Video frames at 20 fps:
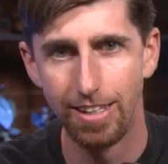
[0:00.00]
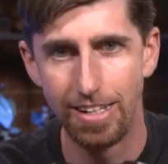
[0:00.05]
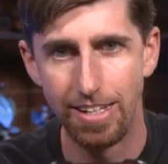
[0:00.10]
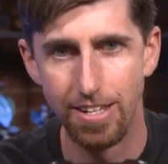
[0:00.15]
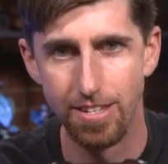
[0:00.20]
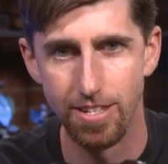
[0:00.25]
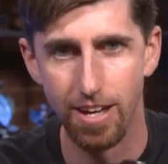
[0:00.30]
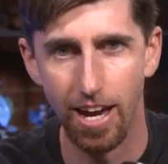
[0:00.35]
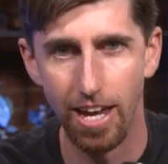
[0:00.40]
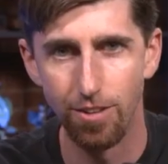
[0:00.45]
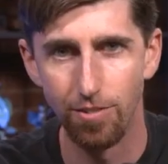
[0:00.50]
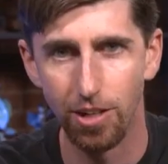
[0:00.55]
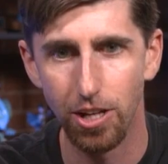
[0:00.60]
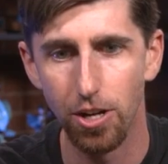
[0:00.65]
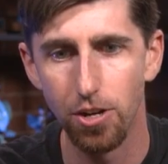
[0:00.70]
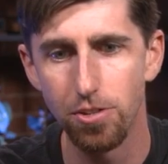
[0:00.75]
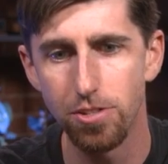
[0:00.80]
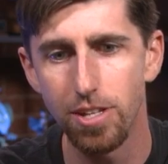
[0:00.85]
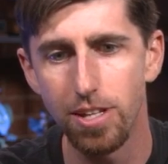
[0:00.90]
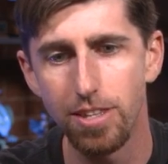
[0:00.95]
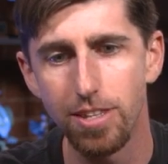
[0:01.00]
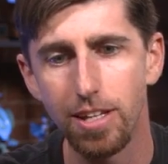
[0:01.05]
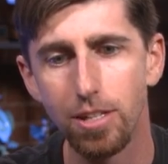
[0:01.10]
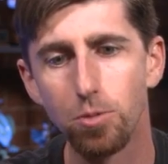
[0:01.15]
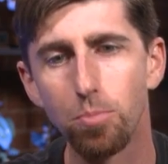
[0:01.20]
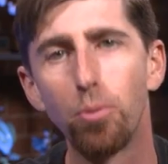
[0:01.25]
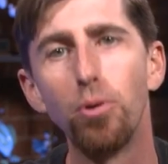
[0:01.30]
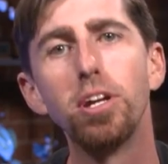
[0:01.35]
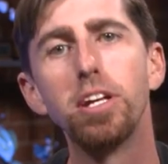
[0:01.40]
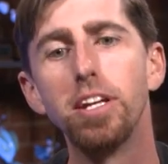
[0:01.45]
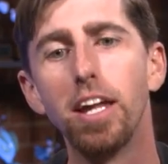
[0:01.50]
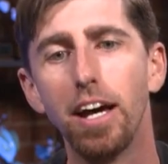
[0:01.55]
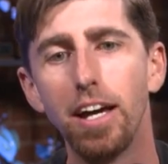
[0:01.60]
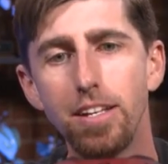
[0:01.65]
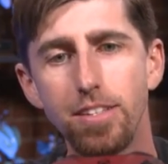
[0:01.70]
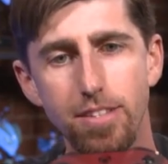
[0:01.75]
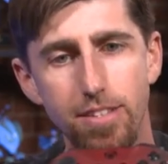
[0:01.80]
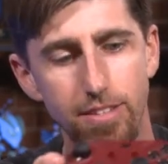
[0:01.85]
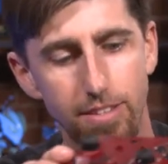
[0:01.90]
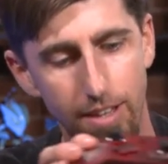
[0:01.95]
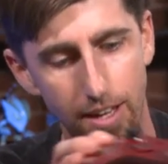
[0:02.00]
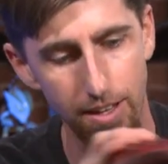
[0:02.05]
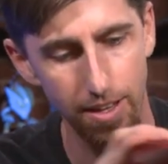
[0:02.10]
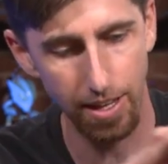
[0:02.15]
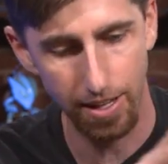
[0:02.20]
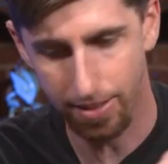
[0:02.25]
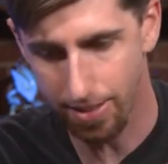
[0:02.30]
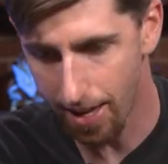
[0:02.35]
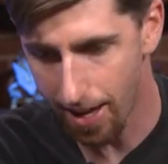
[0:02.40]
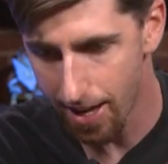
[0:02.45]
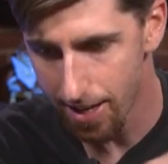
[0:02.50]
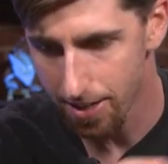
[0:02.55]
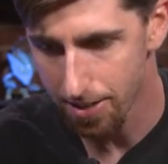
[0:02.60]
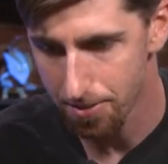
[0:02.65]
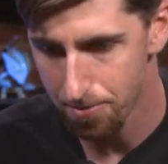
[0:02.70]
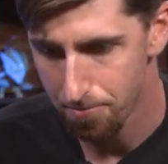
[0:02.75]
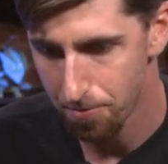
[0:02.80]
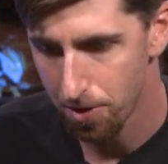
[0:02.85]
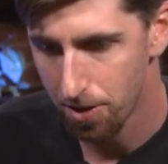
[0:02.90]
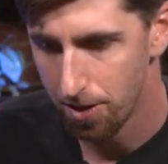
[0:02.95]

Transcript: the design of it goes. That thing's pretty nice, I like that.